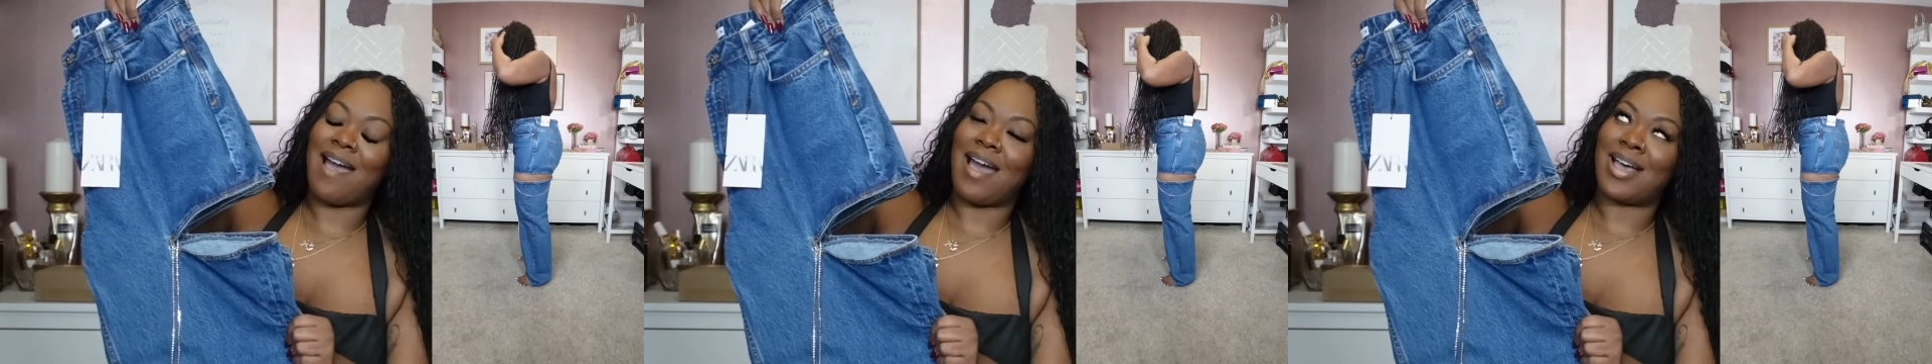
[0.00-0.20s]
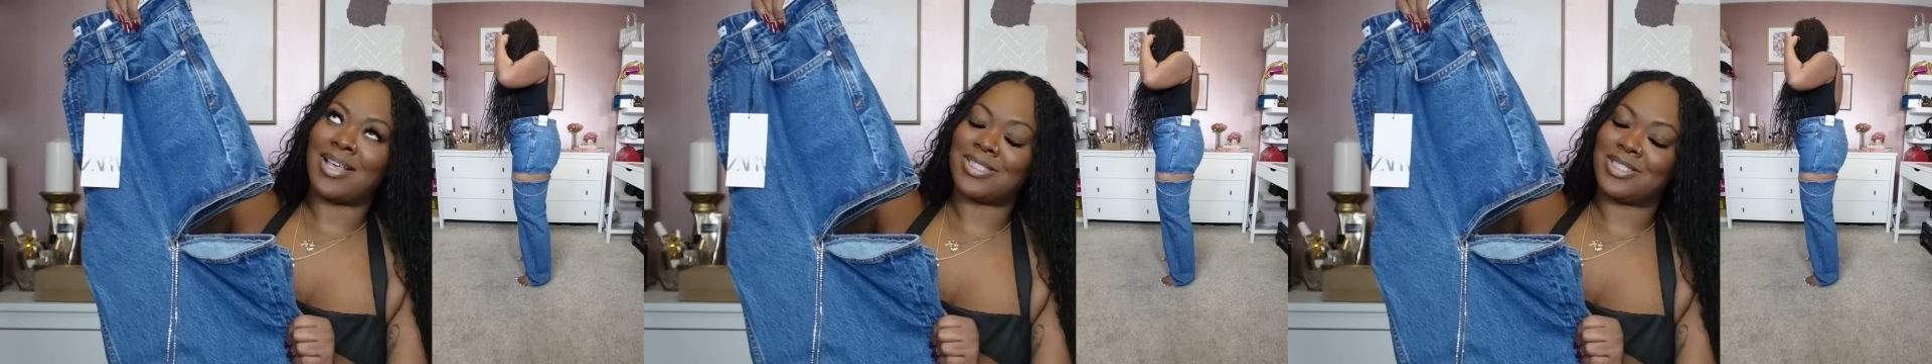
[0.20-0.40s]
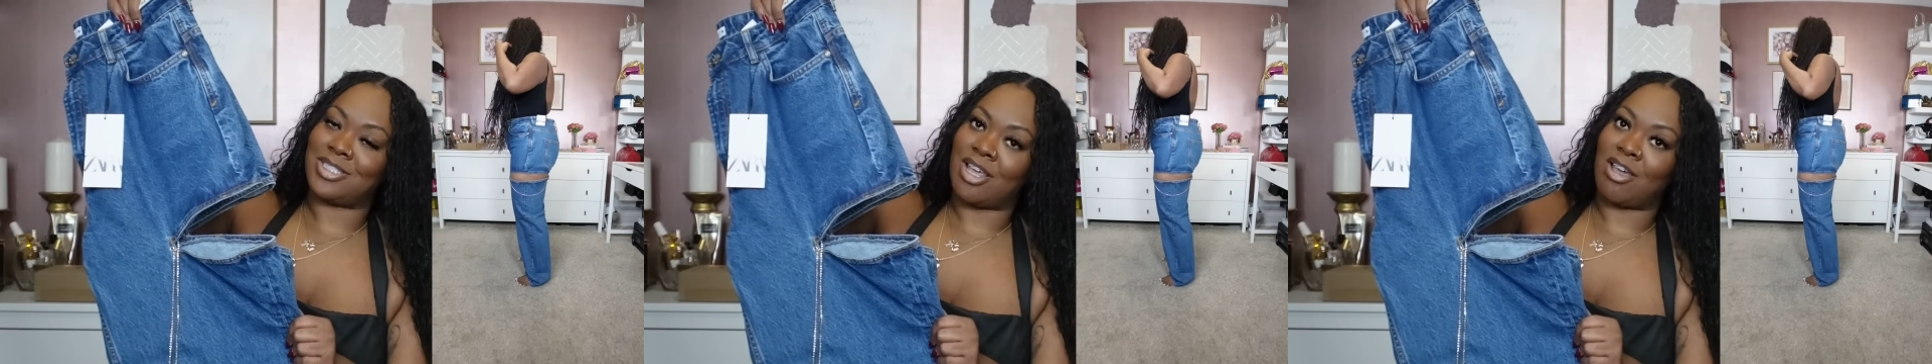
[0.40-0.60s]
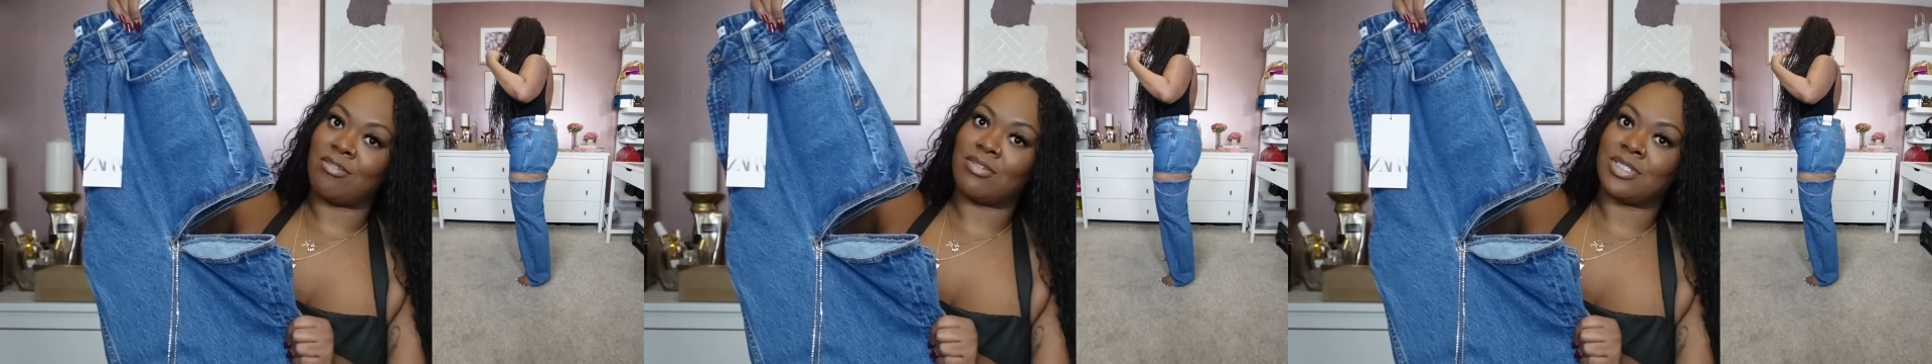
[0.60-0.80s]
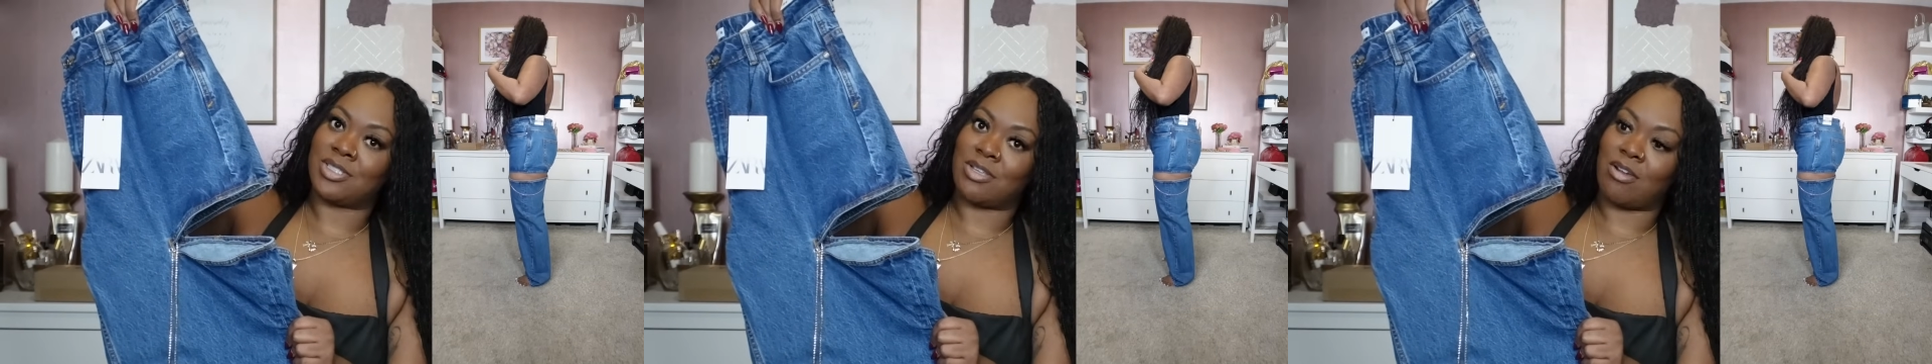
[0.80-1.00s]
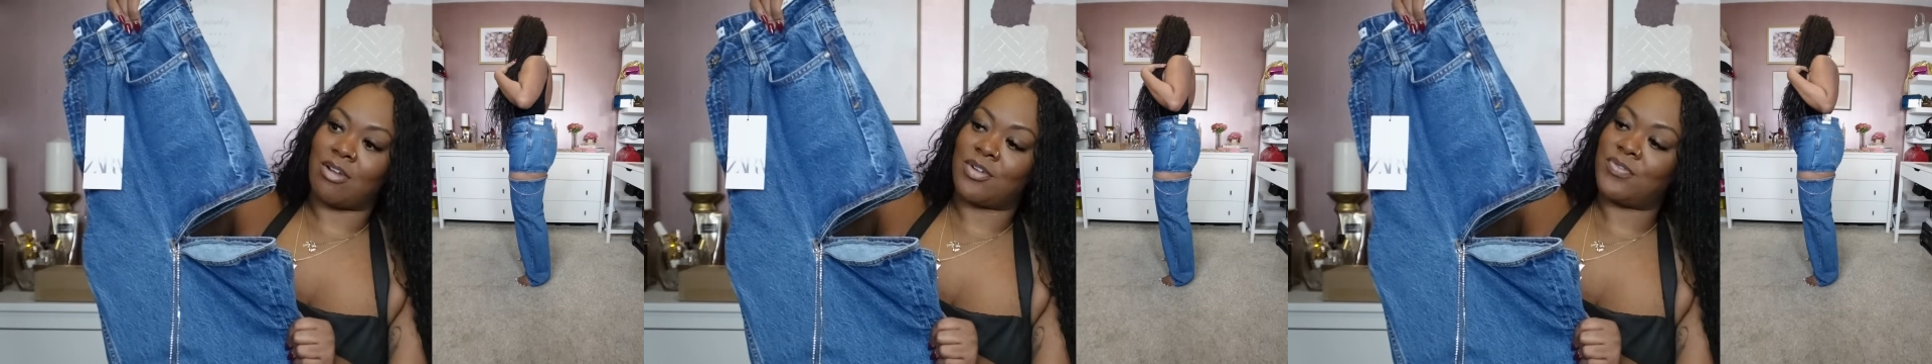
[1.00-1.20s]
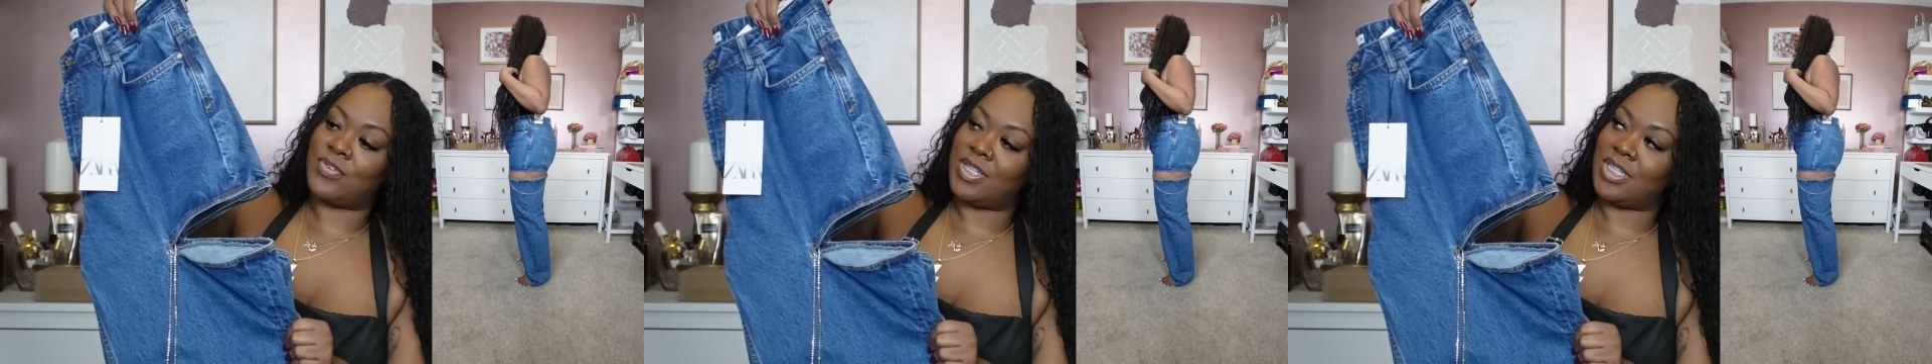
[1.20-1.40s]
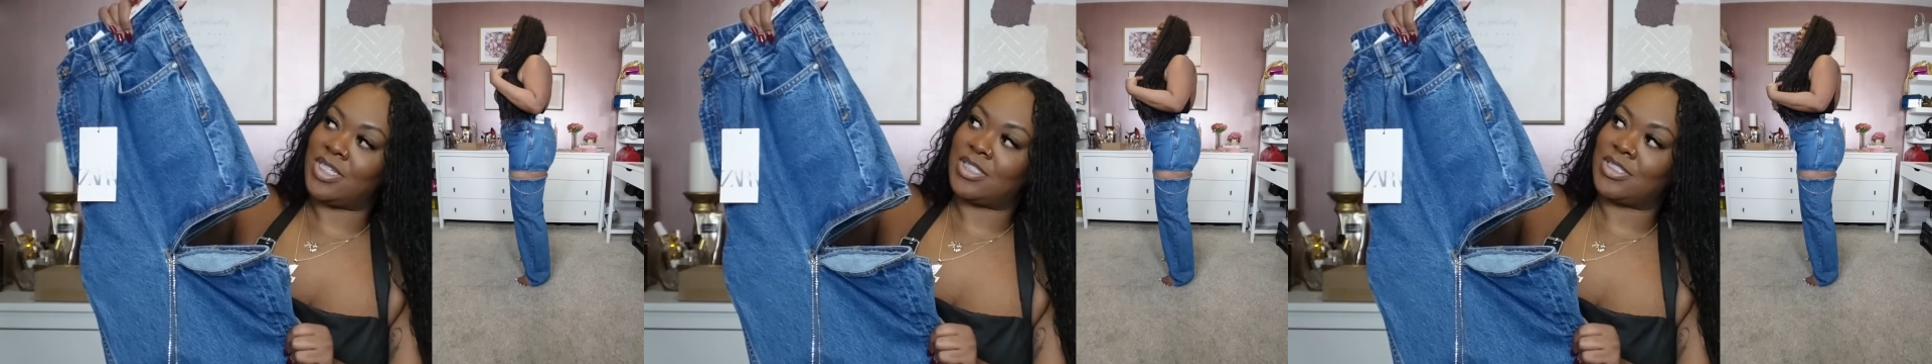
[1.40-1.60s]
I stalked Zara for
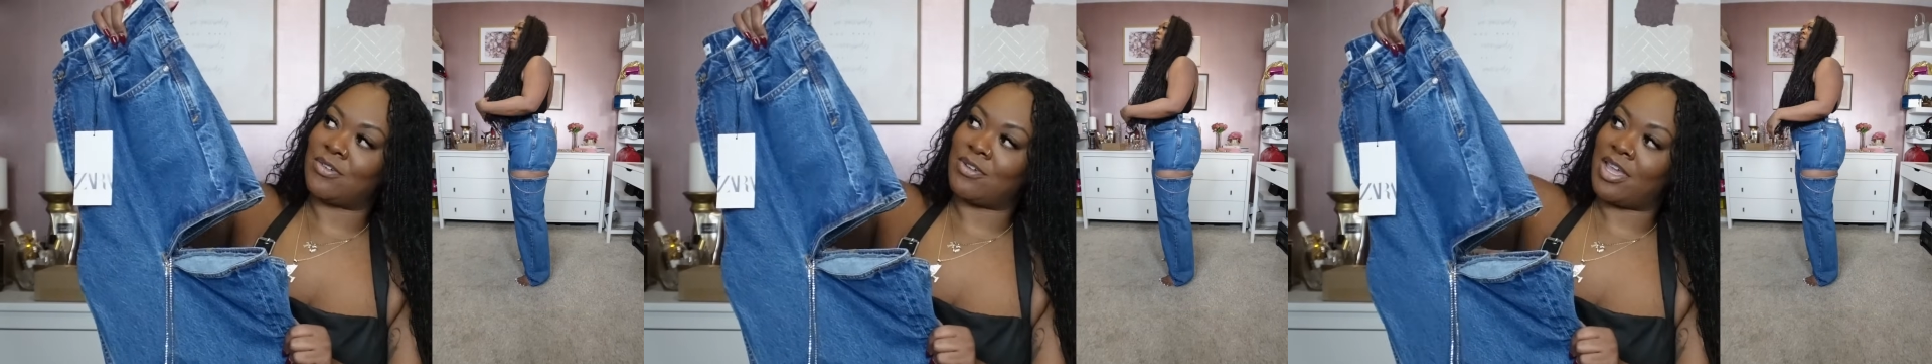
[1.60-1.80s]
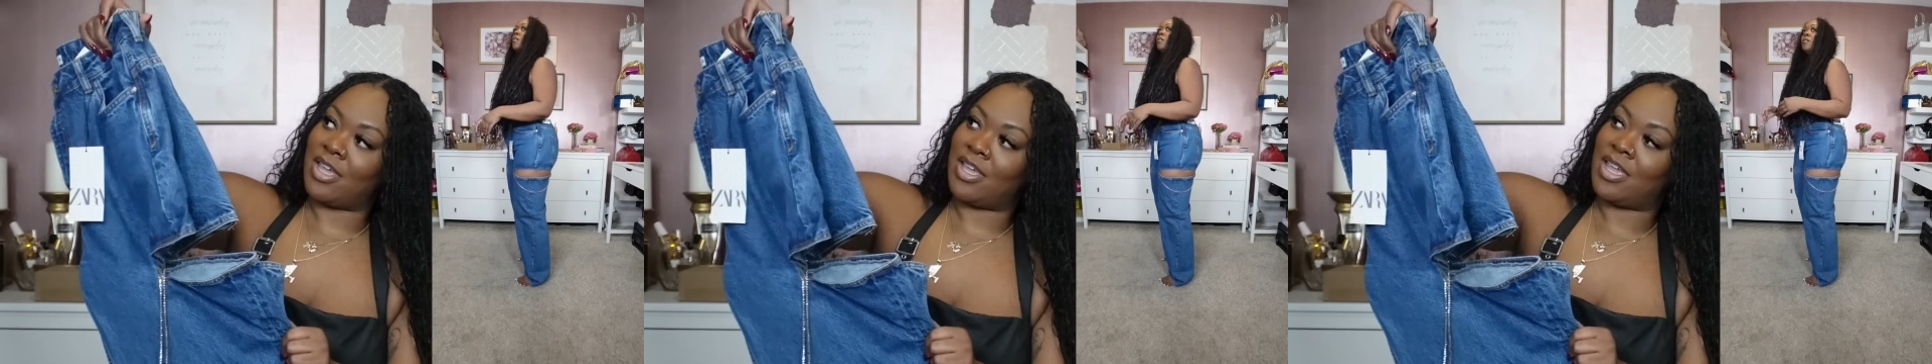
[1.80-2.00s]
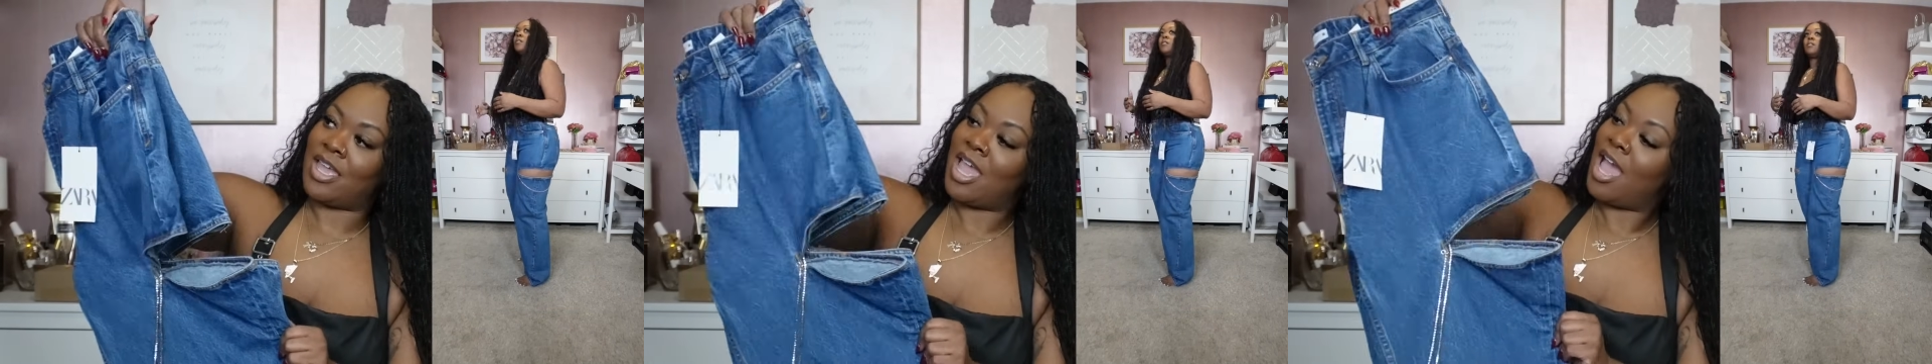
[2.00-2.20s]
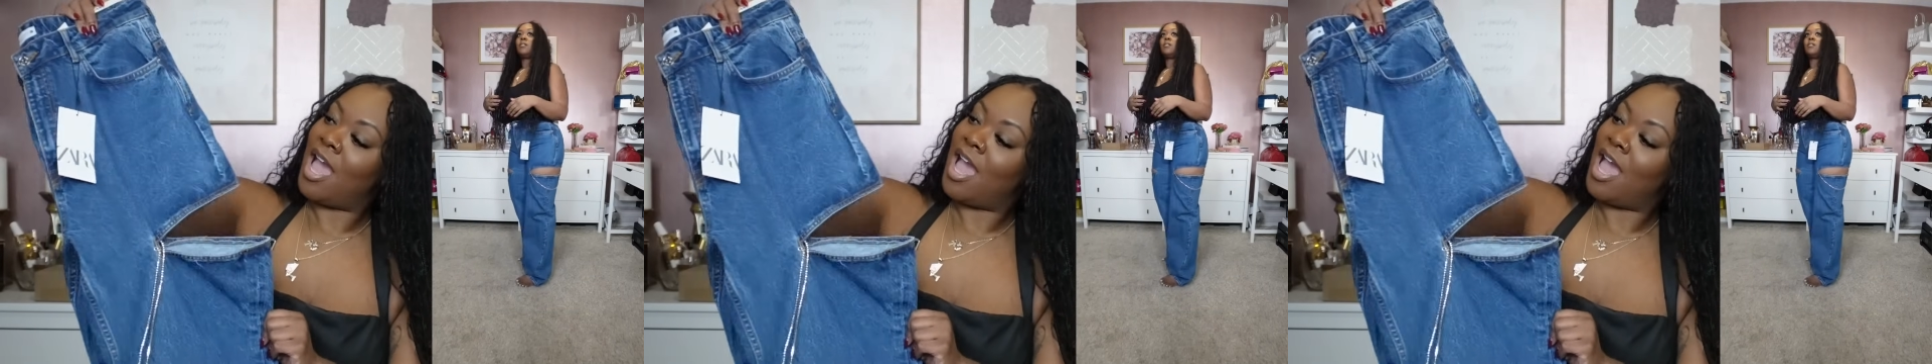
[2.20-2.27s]
these, okay?